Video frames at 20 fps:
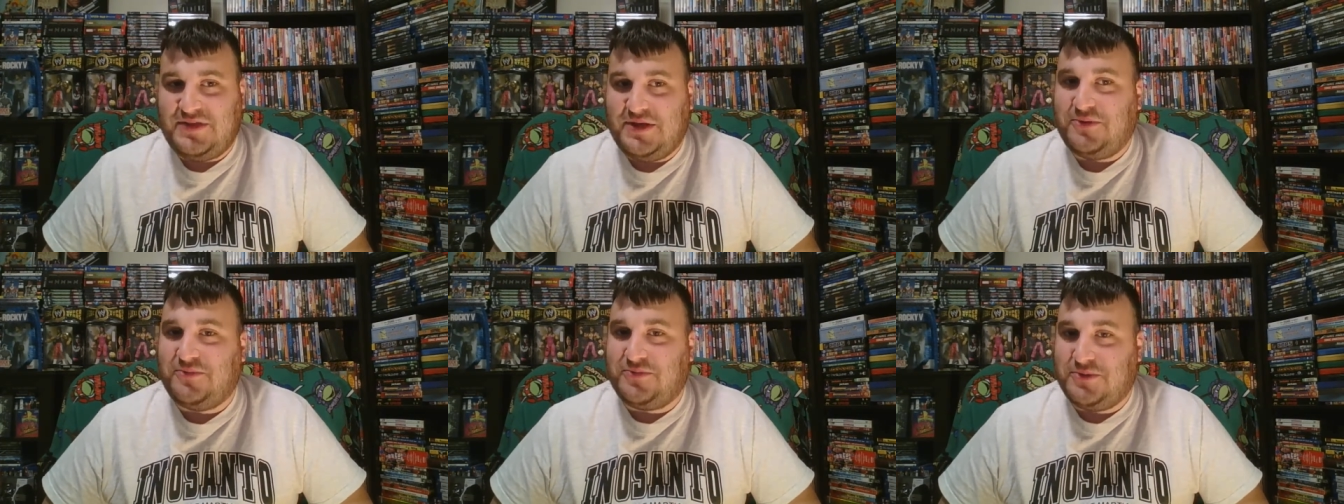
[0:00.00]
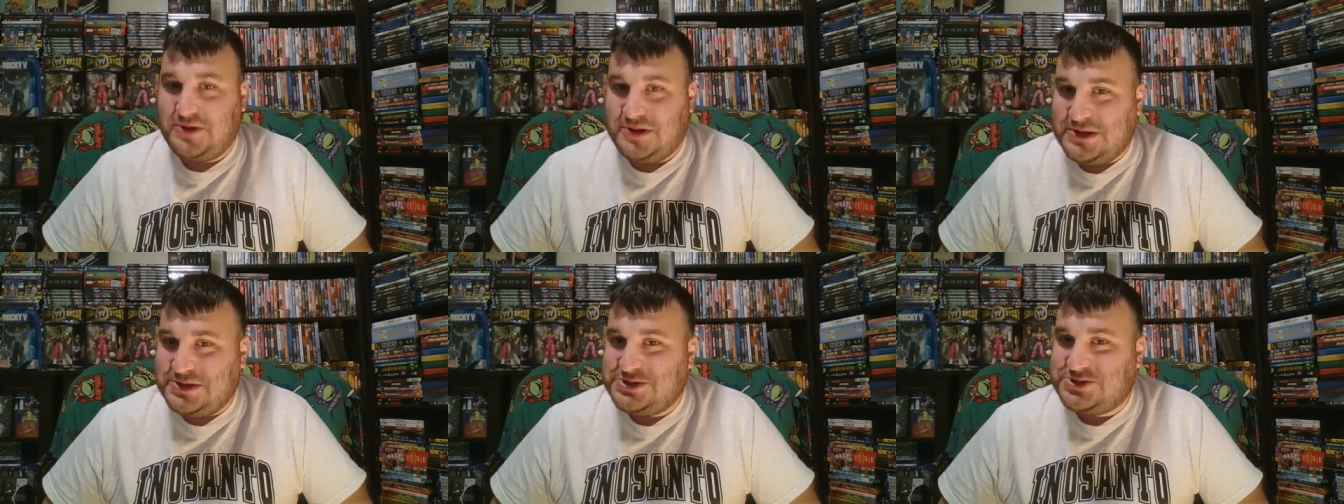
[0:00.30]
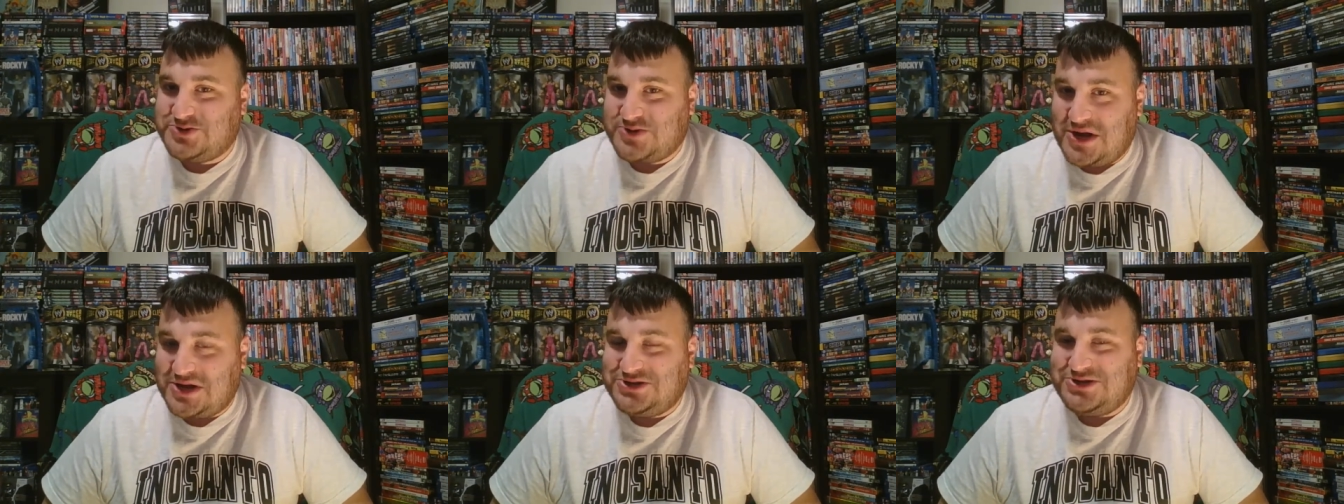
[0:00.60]
they really
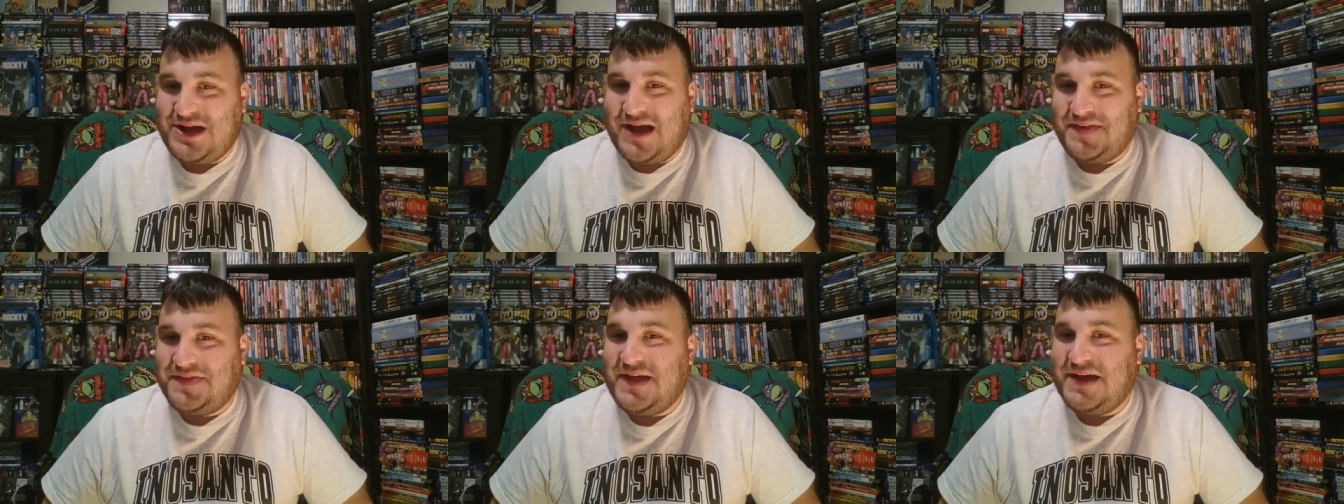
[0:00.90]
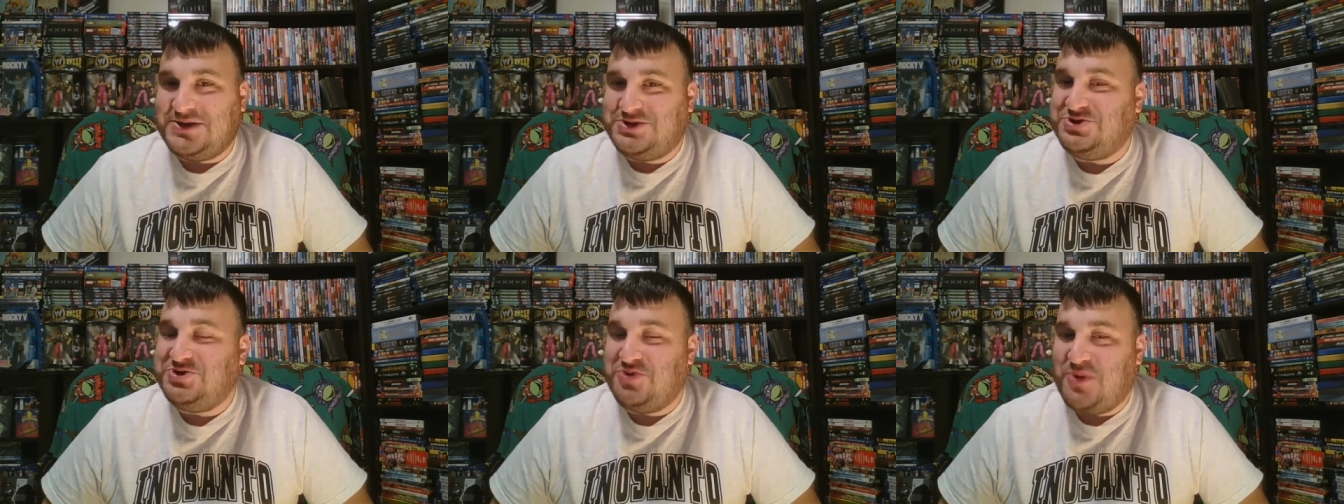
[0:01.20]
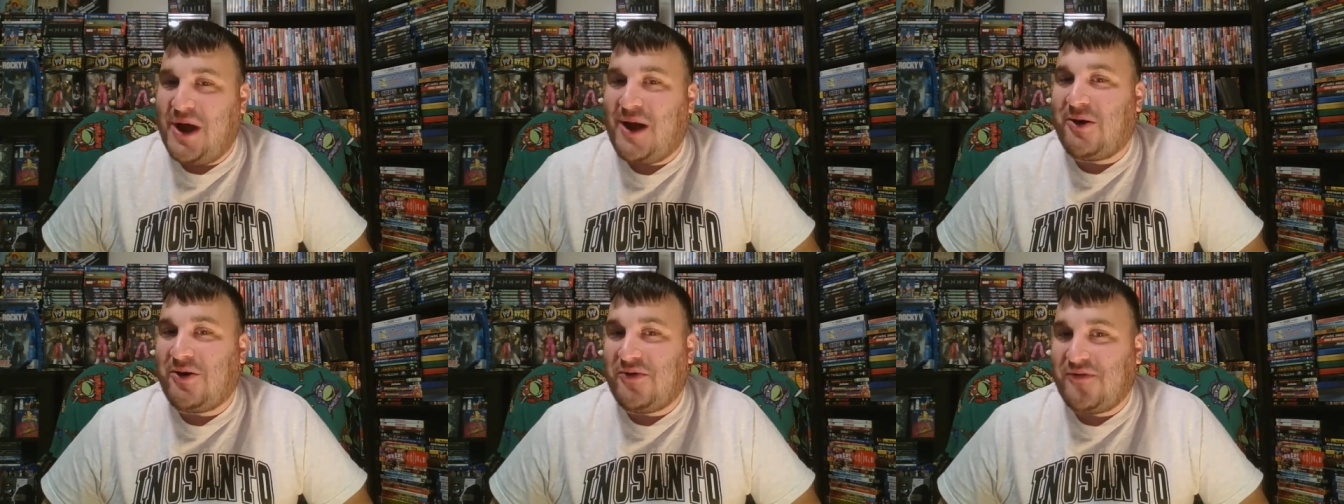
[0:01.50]
stretch out that 2
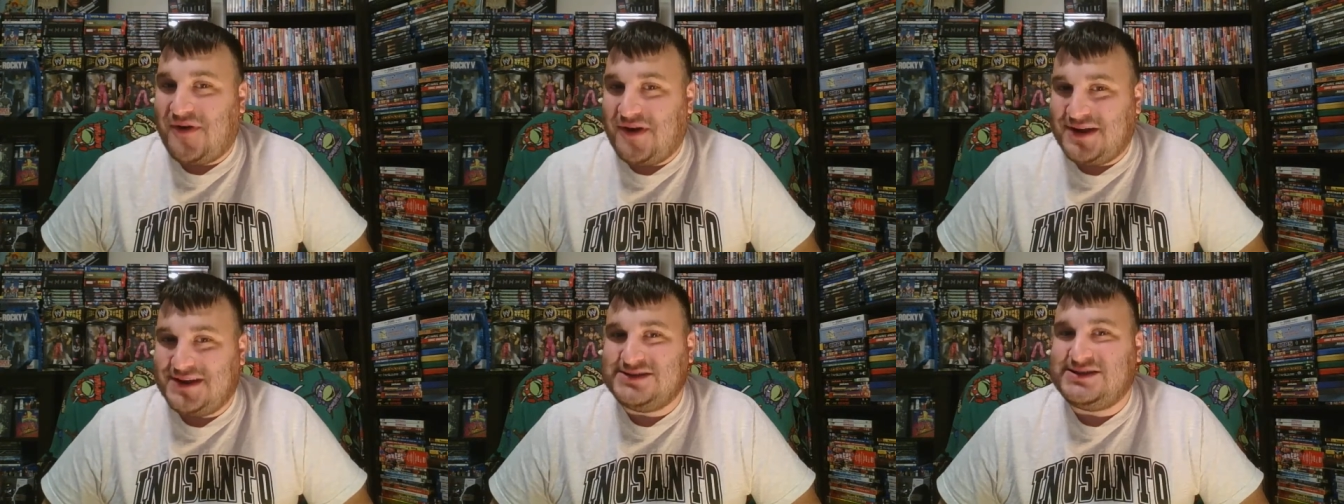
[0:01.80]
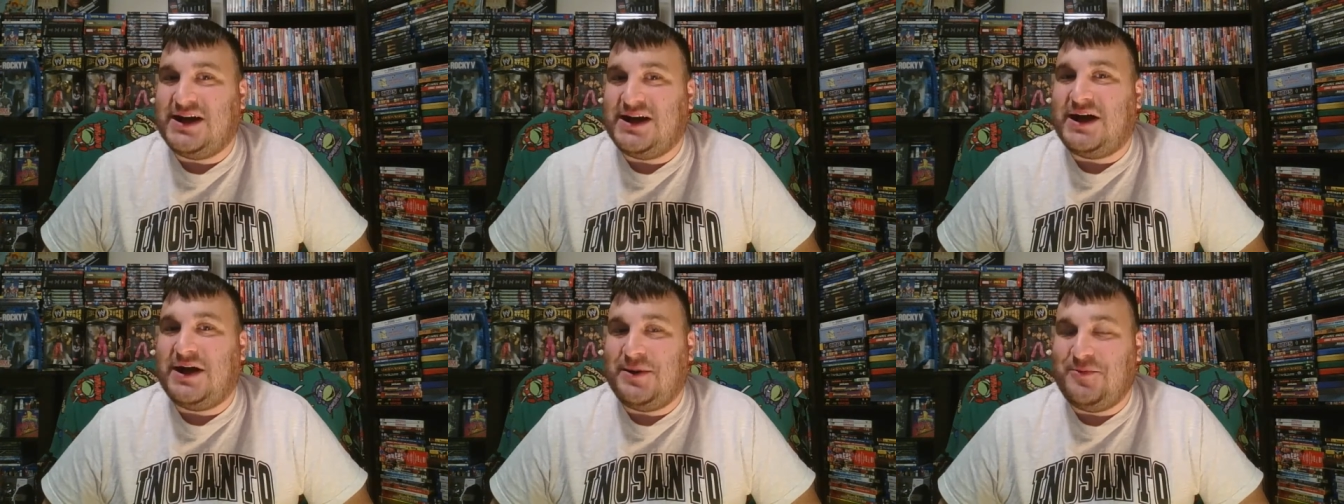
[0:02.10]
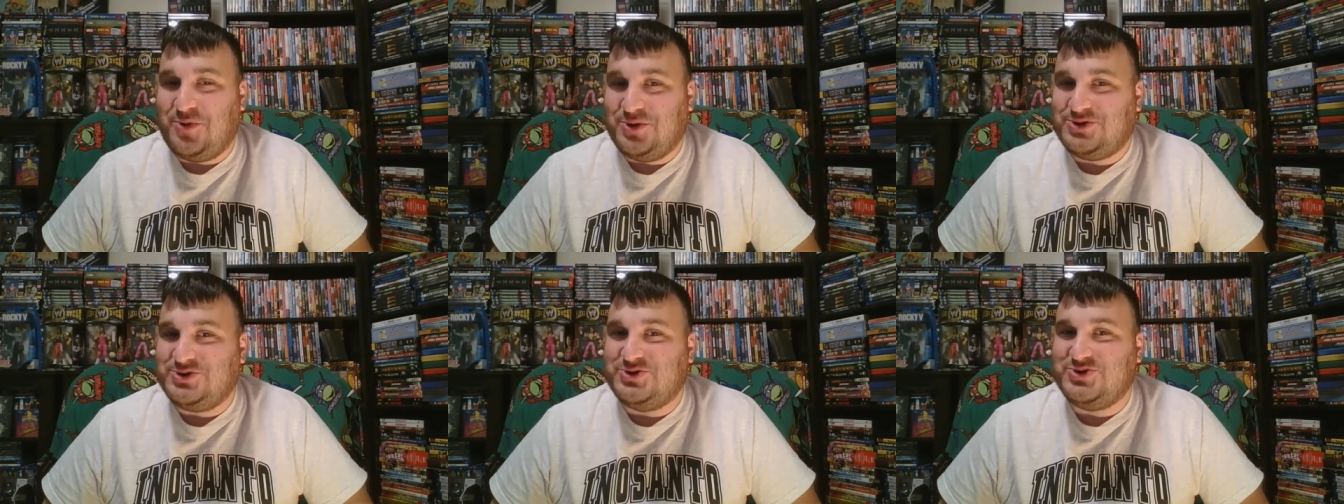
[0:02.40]
hour running time,
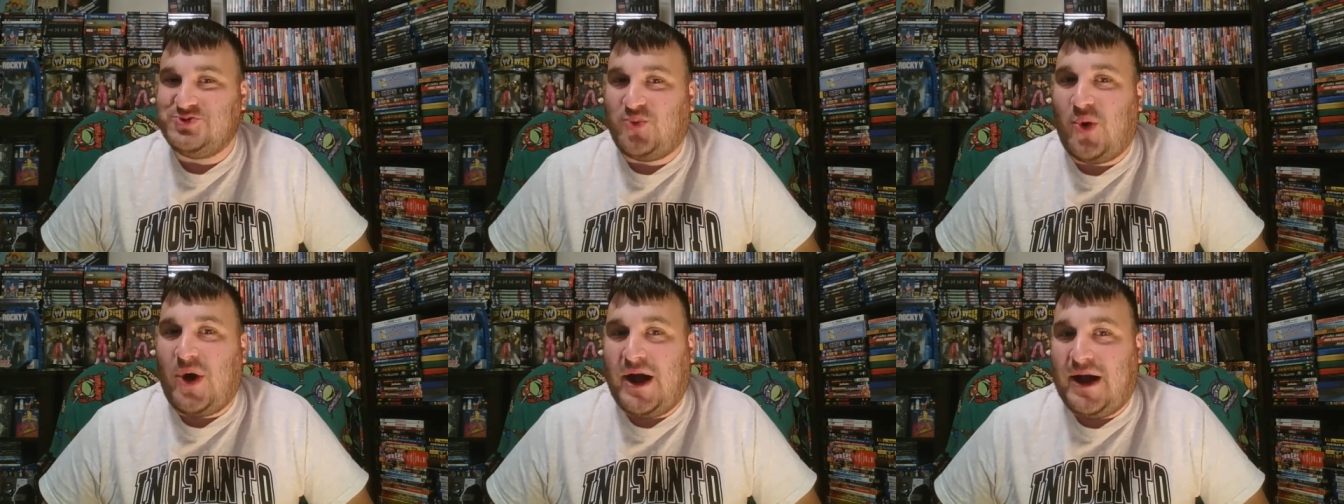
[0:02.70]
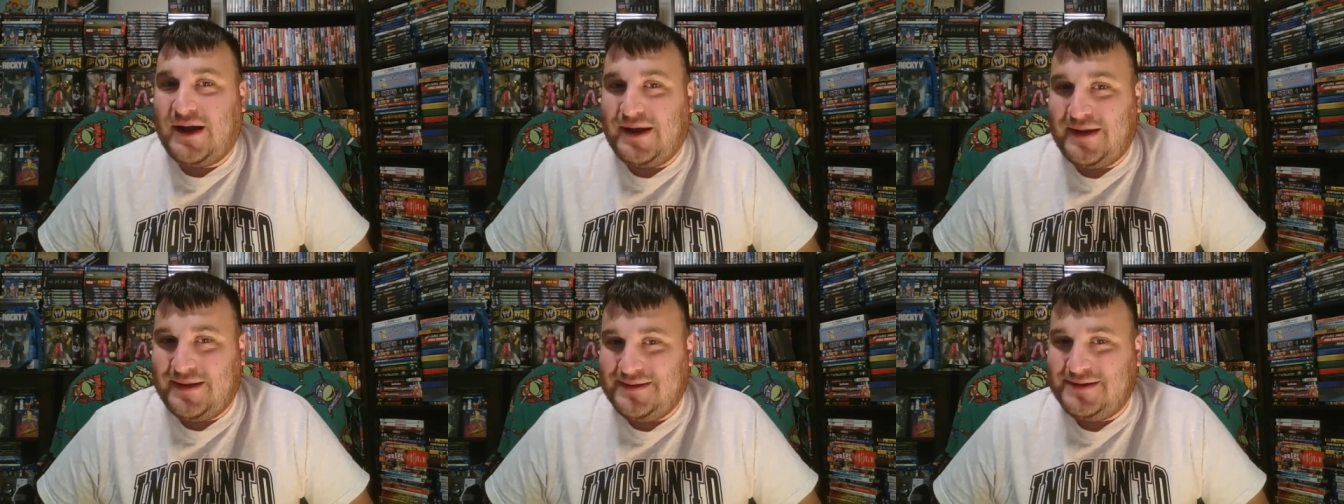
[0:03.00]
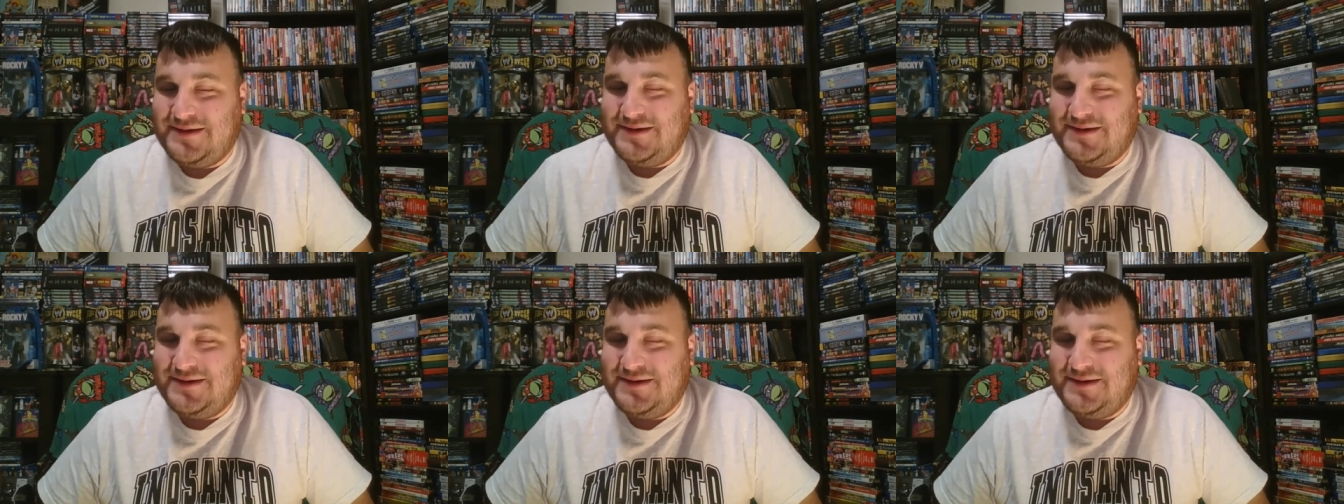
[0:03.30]
which is why,